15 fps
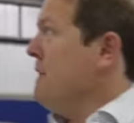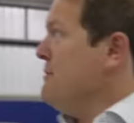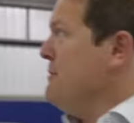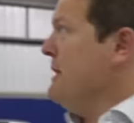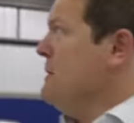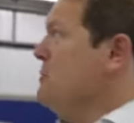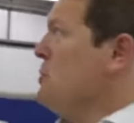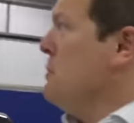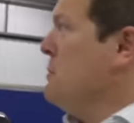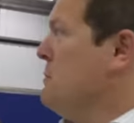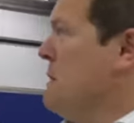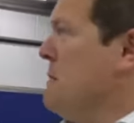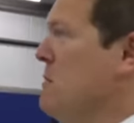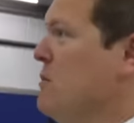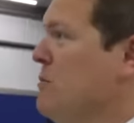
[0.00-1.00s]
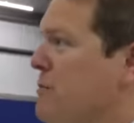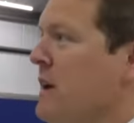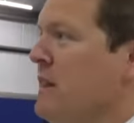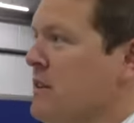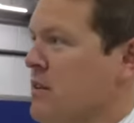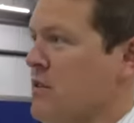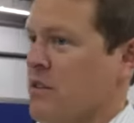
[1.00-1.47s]
figured what would be more
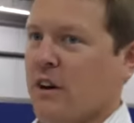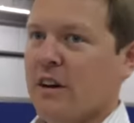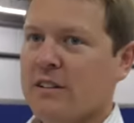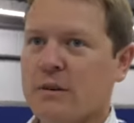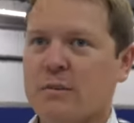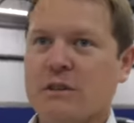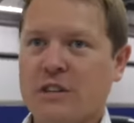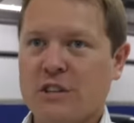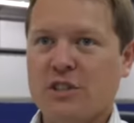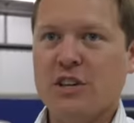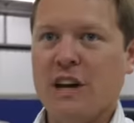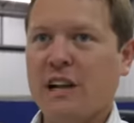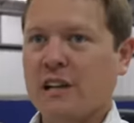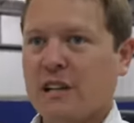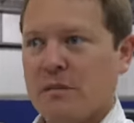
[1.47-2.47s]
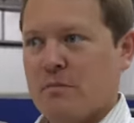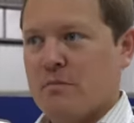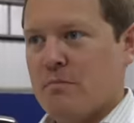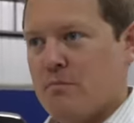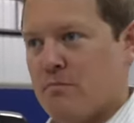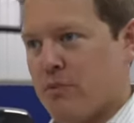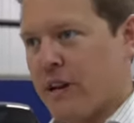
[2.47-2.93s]
fun than starting with the shell and
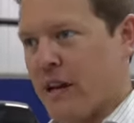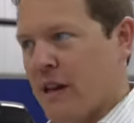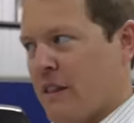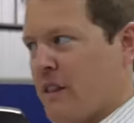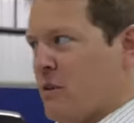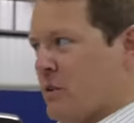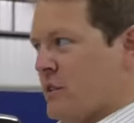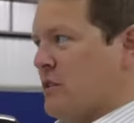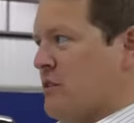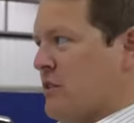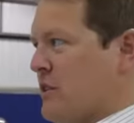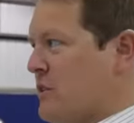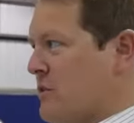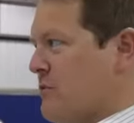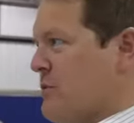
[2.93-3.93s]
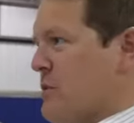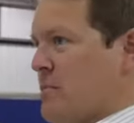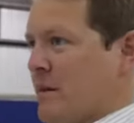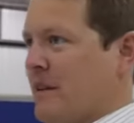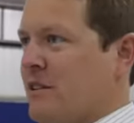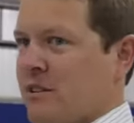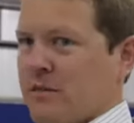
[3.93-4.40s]
bringing the audience along for the
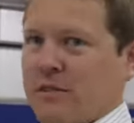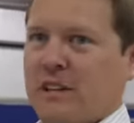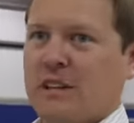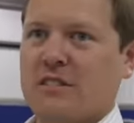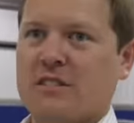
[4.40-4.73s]
build of this.